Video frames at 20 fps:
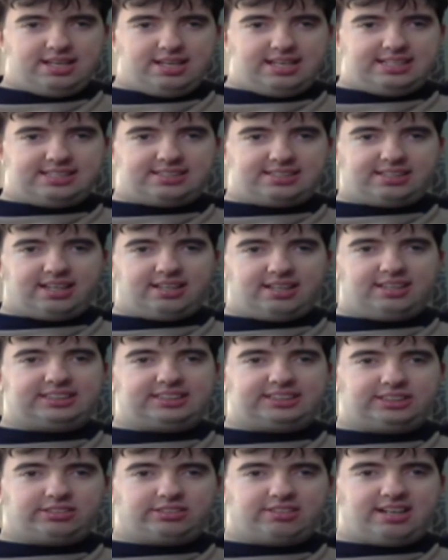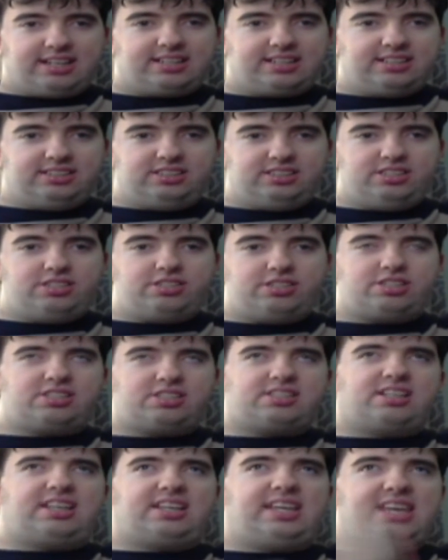It's kind of like Soraka, you
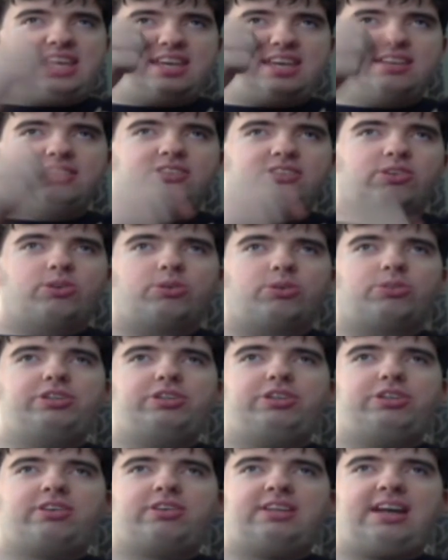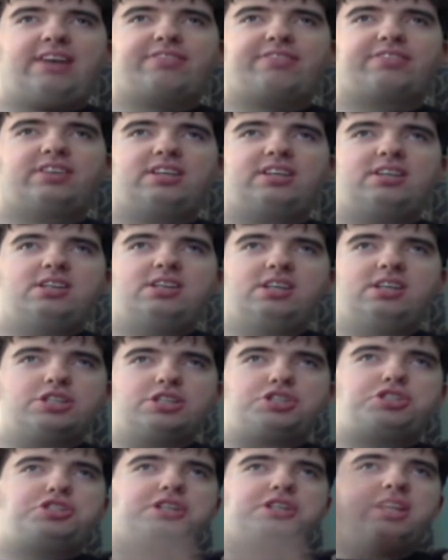just like heal, or you can have
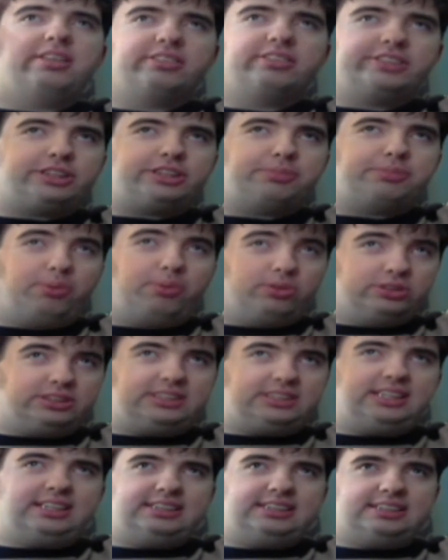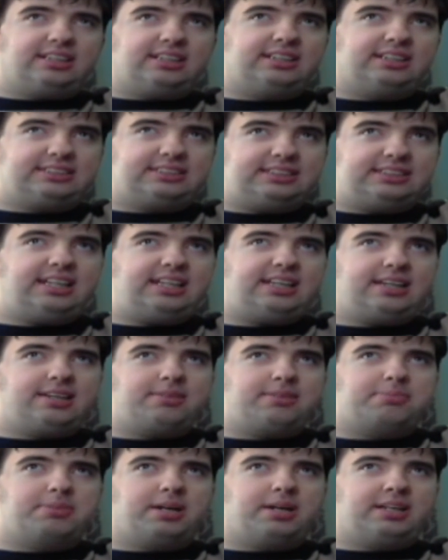shield supports the entire
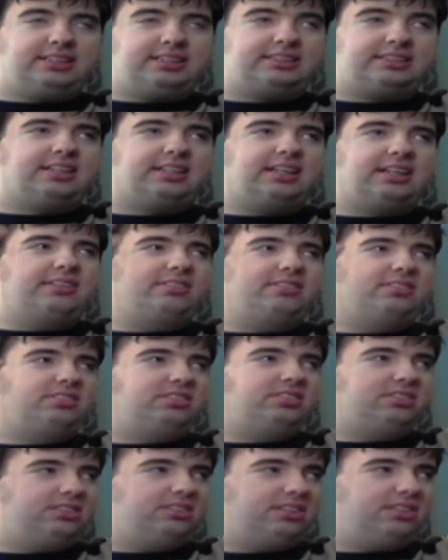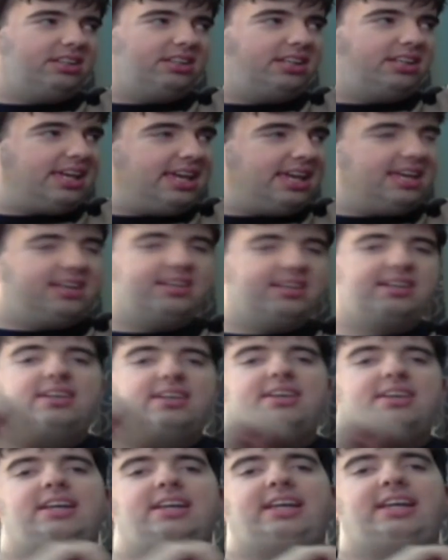team, and it's like he
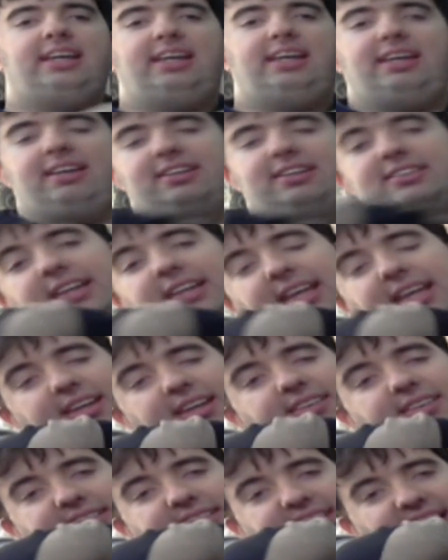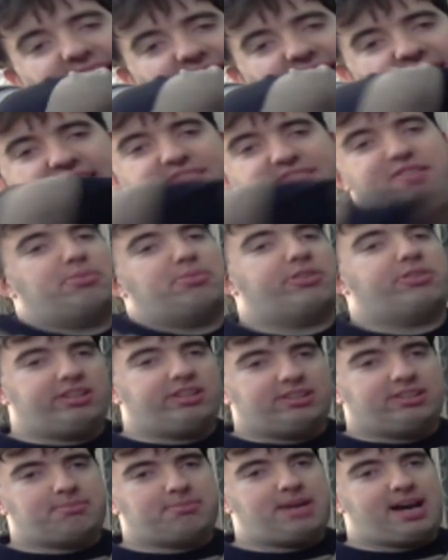heals everybody
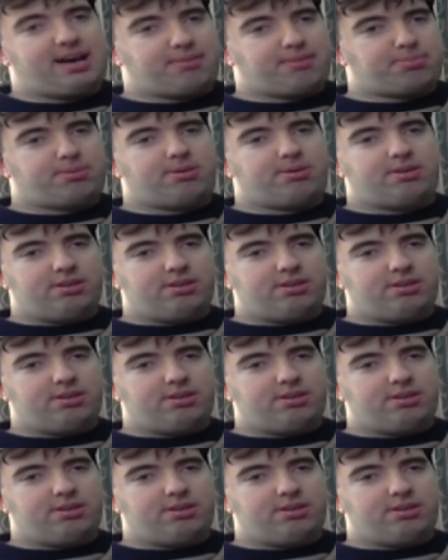on the map.